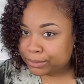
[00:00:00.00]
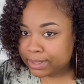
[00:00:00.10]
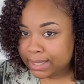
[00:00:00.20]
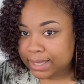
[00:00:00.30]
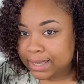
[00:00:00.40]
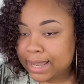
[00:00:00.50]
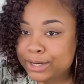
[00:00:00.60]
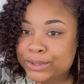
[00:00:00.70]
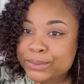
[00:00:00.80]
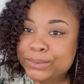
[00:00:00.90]
And I
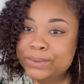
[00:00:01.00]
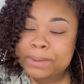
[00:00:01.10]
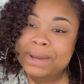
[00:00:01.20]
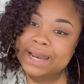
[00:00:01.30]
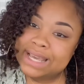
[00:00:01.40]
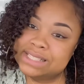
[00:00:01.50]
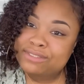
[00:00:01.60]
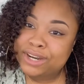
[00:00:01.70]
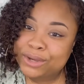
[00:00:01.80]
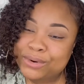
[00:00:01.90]
know in my last
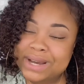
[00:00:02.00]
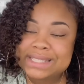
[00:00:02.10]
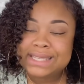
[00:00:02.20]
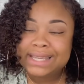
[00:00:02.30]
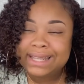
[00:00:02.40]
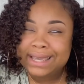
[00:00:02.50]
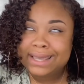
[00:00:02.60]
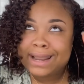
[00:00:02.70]
video I said that